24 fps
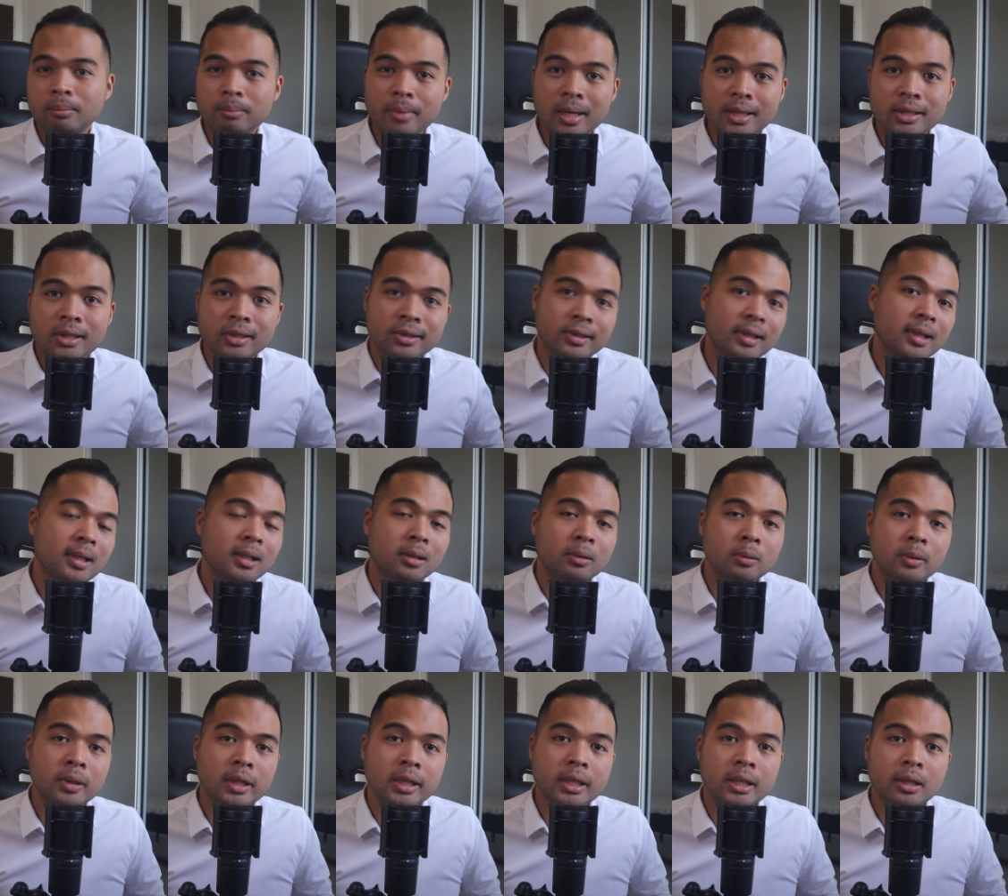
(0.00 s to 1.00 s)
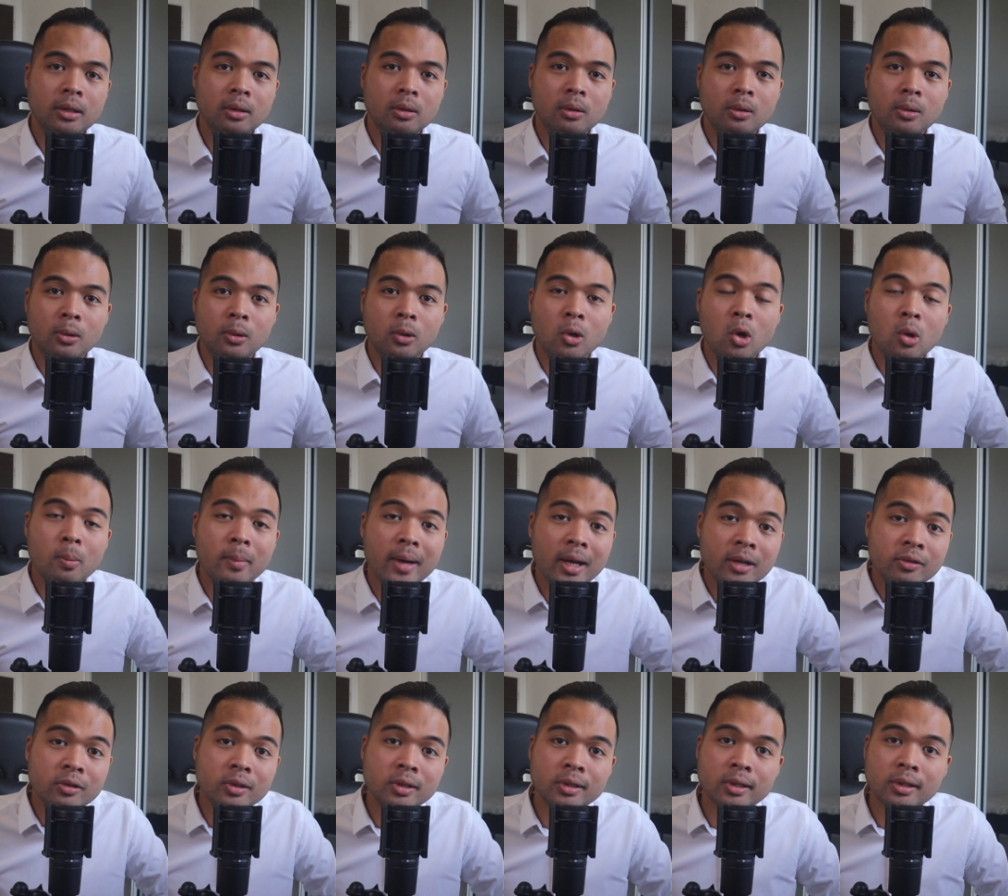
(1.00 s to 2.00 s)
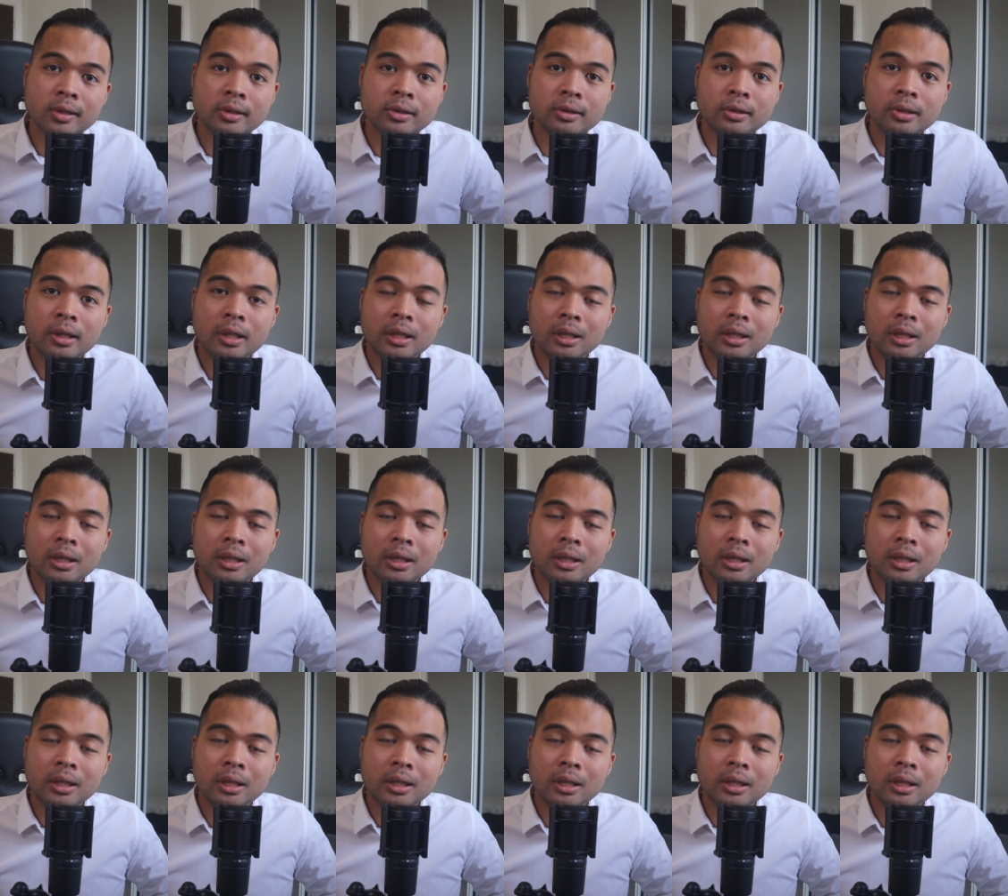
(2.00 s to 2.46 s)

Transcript: basic salary or home addresses,